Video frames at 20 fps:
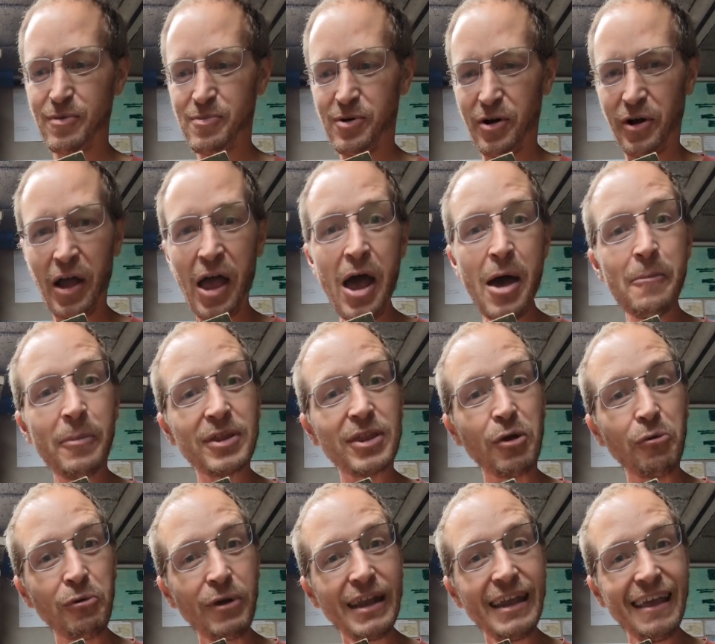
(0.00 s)
book, but
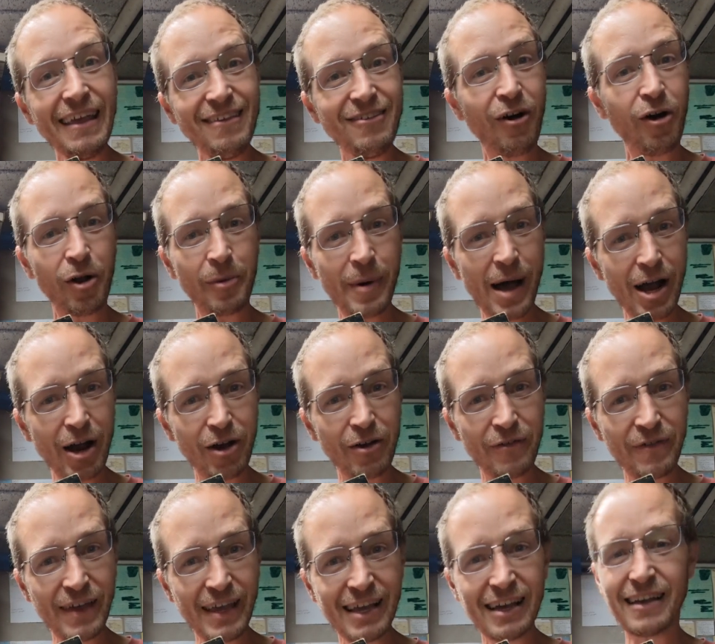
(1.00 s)
to read his
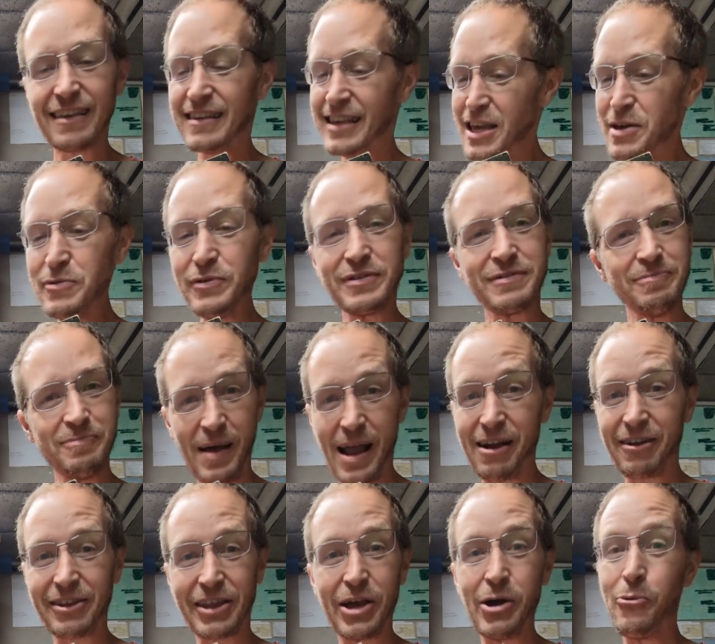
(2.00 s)
autobiography, because he was
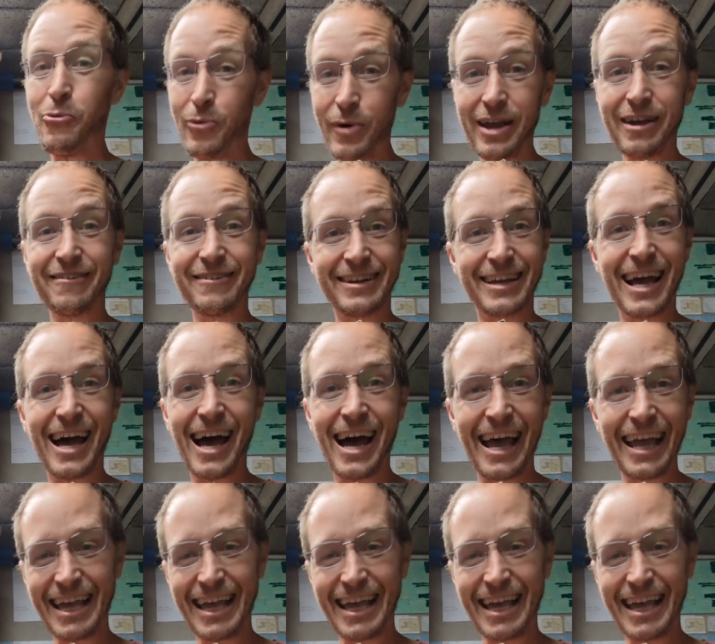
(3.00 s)
apparently a weird guy.